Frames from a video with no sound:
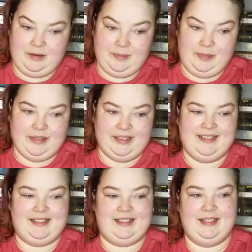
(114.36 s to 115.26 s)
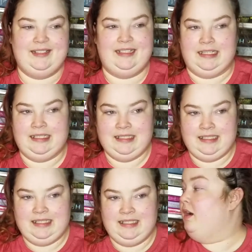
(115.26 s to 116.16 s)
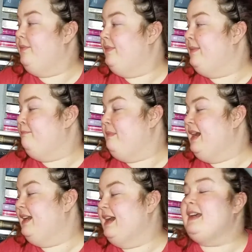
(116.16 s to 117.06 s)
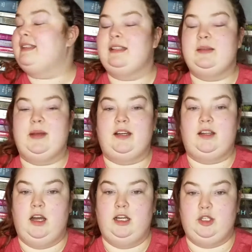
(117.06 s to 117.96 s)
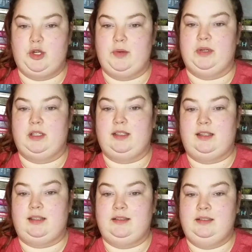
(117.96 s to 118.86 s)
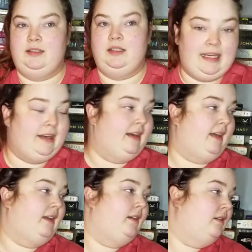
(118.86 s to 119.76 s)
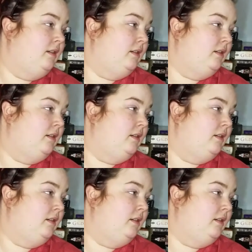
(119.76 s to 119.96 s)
on books. Um, my guess is about a hundred books. Larry,